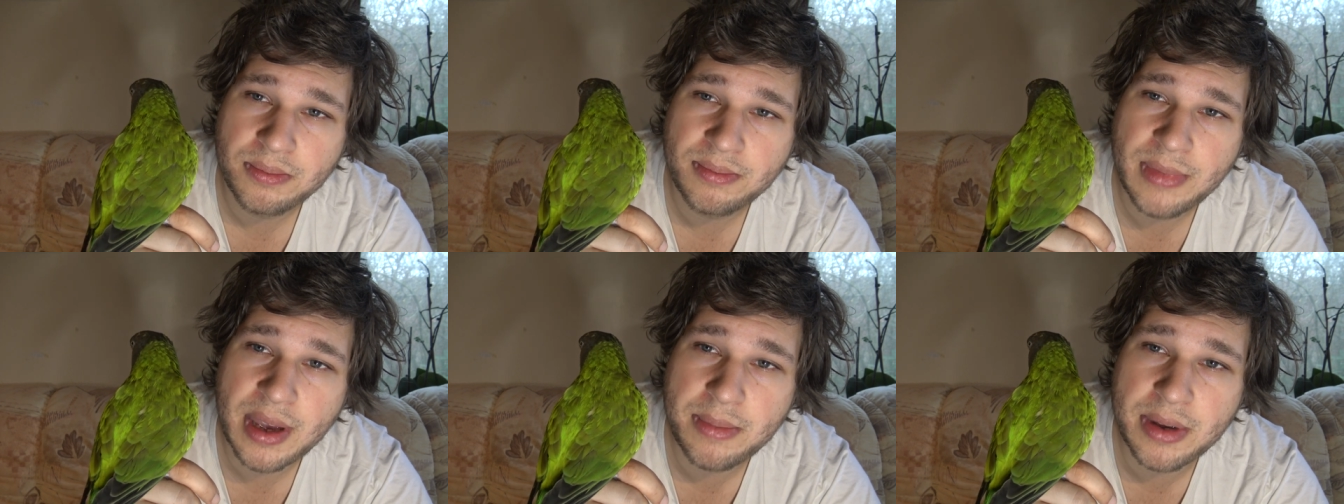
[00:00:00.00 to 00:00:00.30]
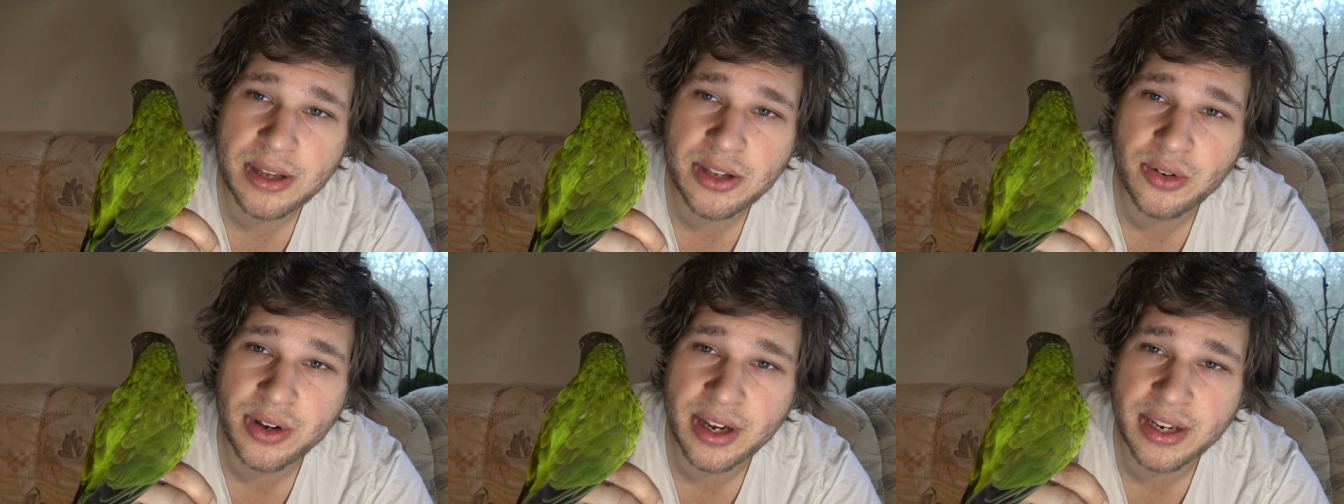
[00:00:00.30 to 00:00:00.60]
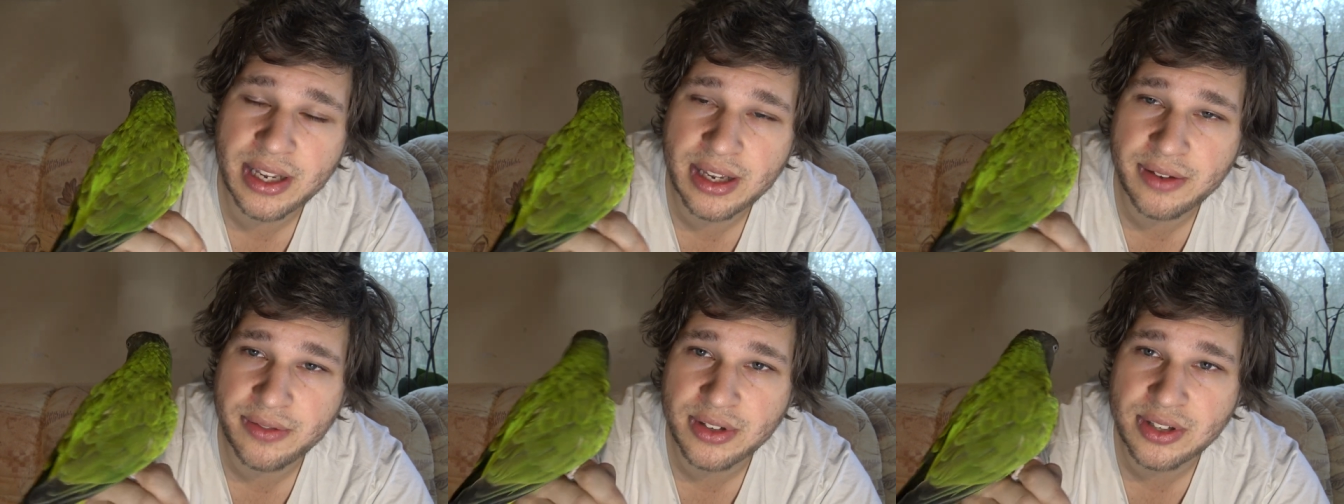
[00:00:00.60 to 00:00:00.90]
Maybe you
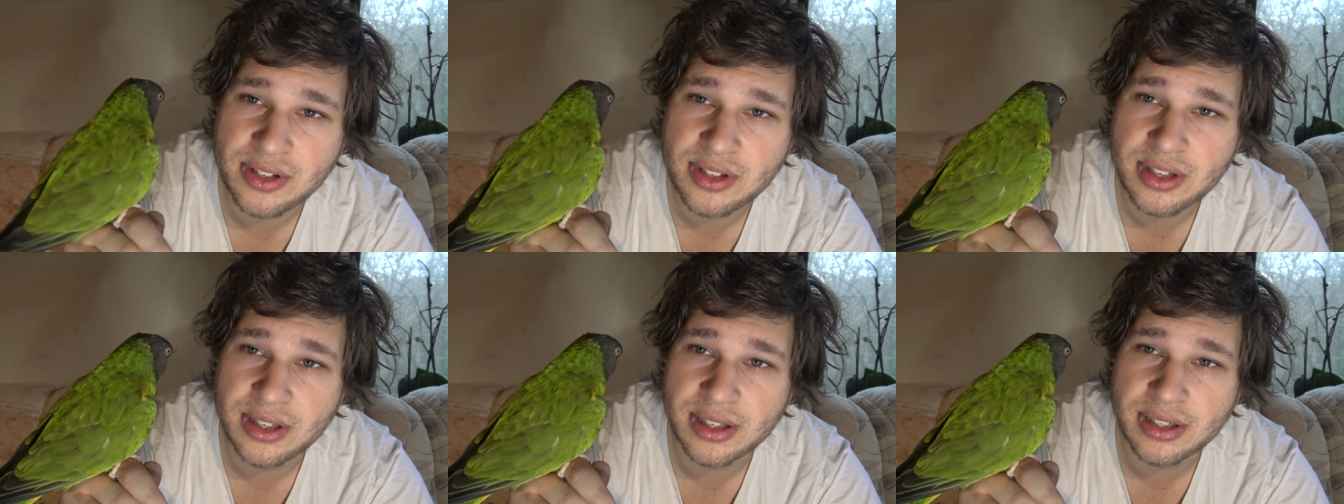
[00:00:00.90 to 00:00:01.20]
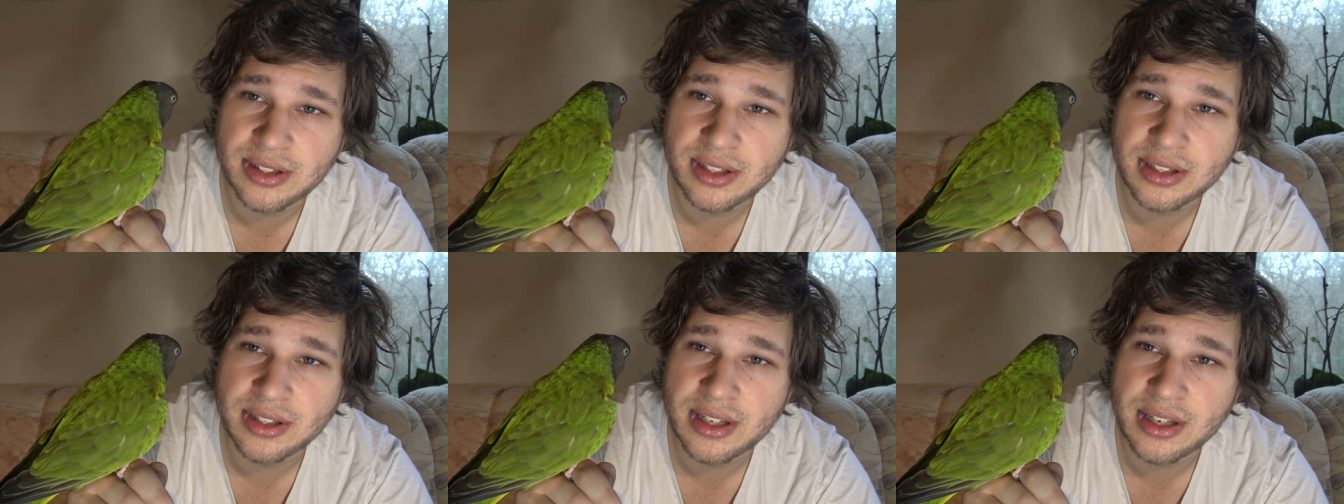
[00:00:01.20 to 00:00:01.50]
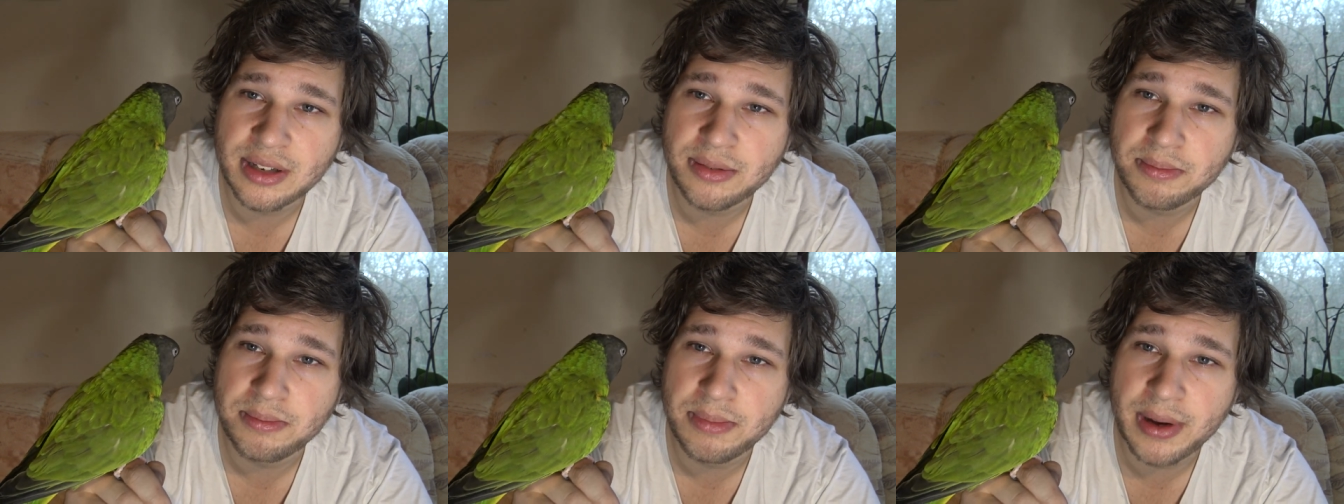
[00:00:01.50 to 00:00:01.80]
can even see it in
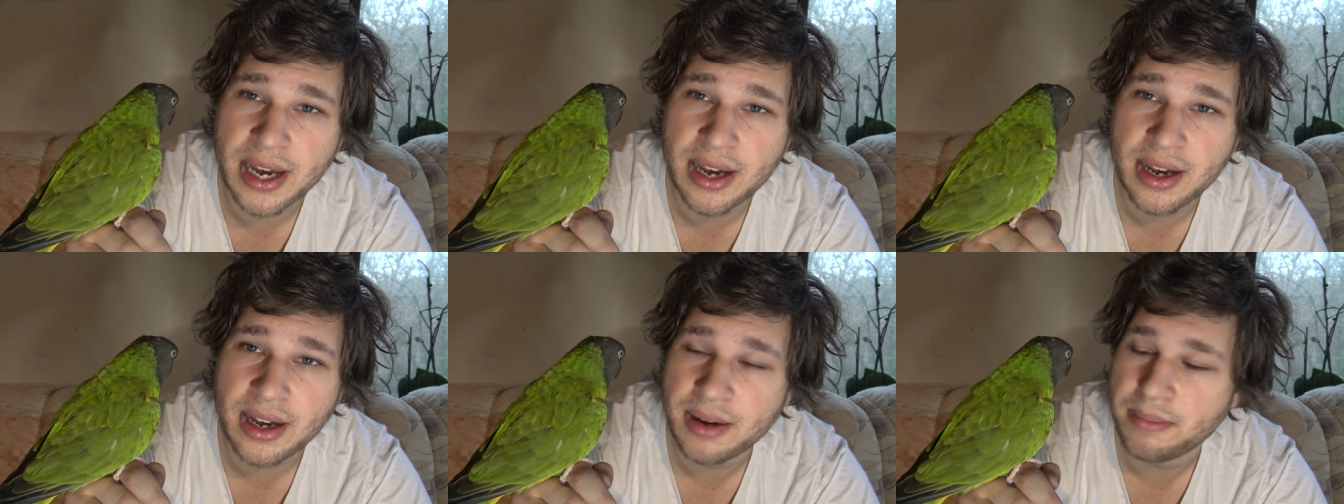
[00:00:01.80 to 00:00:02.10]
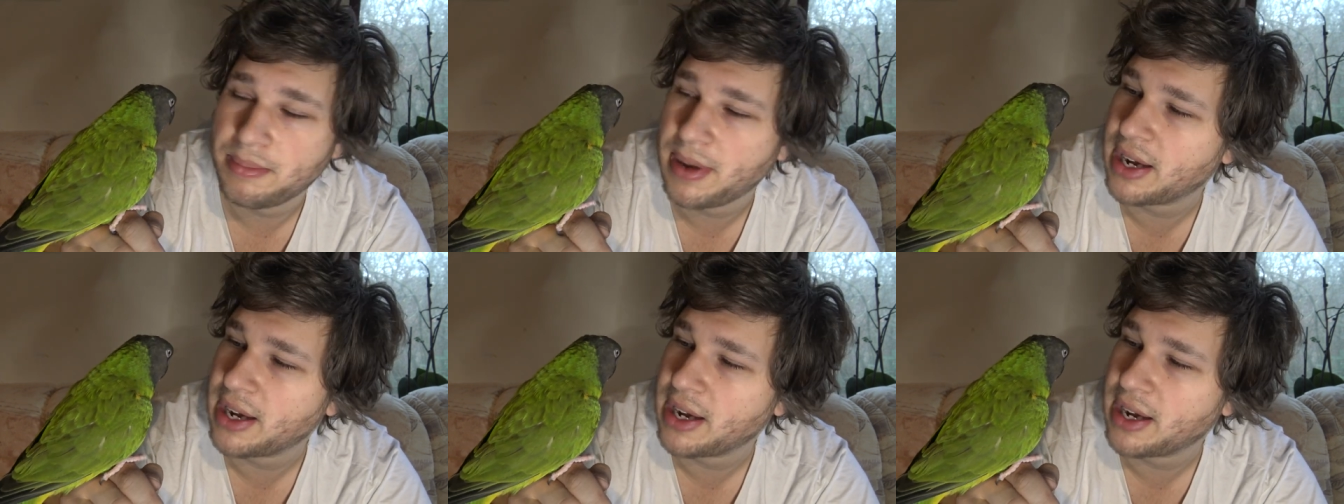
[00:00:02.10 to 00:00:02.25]
the ba